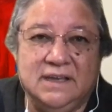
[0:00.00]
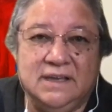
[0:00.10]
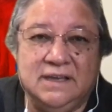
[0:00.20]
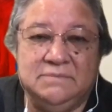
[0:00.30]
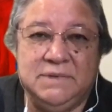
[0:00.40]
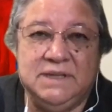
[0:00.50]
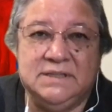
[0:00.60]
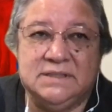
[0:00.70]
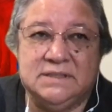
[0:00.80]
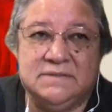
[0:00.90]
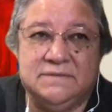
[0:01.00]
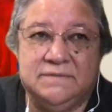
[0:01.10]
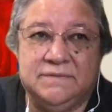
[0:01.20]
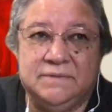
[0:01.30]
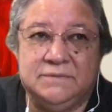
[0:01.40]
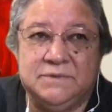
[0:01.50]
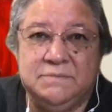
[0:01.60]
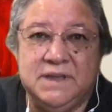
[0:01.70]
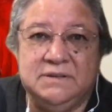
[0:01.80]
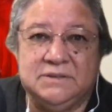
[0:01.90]
It means to
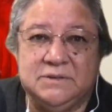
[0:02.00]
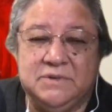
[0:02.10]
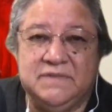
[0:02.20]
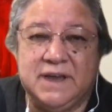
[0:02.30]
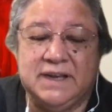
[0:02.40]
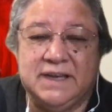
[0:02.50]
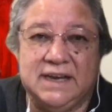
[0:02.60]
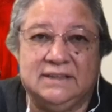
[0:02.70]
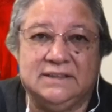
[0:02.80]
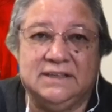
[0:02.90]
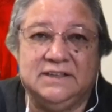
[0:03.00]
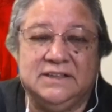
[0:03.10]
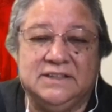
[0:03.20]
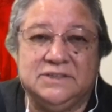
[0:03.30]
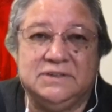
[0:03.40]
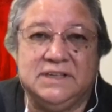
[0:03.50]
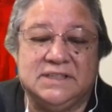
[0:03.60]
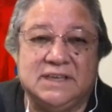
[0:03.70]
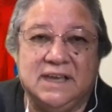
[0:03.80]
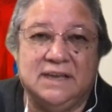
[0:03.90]
me, we've got to get out there in the
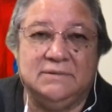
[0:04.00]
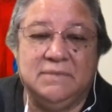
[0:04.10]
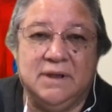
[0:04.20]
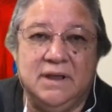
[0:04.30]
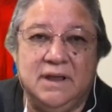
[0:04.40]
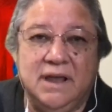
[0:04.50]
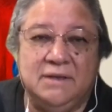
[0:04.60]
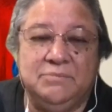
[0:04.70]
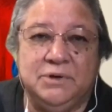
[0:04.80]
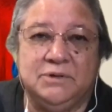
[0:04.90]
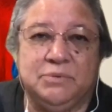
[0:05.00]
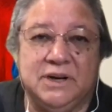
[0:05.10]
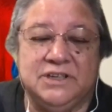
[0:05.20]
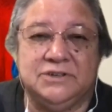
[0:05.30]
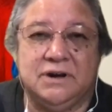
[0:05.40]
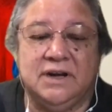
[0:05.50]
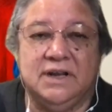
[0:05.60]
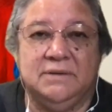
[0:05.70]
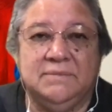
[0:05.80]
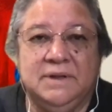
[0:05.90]
streets and put pressure on
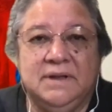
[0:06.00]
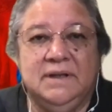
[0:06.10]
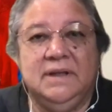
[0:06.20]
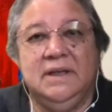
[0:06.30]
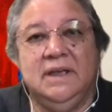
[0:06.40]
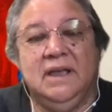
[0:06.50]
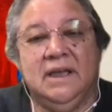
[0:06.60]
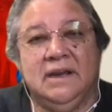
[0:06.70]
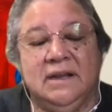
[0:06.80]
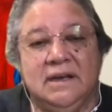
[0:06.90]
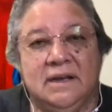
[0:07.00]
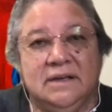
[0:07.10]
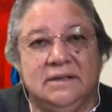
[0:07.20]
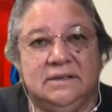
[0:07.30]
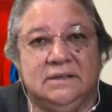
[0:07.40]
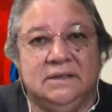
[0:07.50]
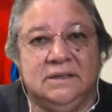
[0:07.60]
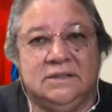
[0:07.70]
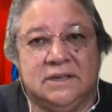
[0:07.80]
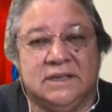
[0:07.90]
him and
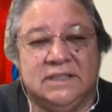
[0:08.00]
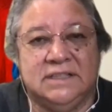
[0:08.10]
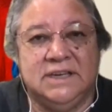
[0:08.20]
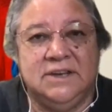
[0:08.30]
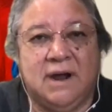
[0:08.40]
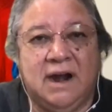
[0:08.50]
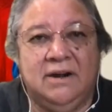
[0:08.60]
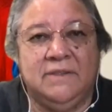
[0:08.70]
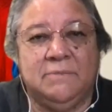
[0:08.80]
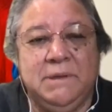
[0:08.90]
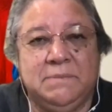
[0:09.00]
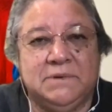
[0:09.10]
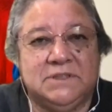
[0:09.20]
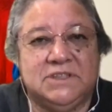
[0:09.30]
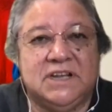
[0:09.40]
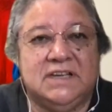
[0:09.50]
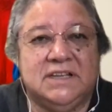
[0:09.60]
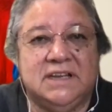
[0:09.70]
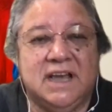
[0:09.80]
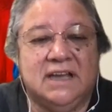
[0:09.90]
to continue the people's
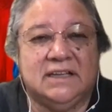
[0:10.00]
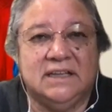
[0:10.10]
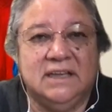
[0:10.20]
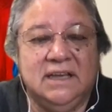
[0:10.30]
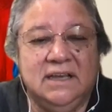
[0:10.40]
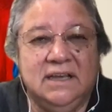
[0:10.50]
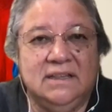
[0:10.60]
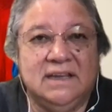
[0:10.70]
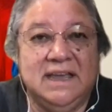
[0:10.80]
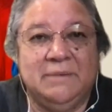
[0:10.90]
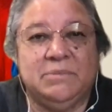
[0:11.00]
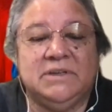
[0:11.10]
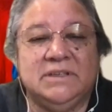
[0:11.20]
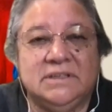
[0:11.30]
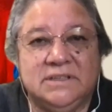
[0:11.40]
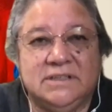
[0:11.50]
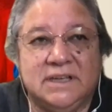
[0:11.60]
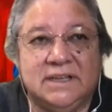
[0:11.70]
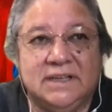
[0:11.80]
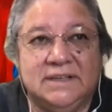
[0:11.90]
agenda, not the capitalist
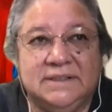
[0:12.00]
agenda.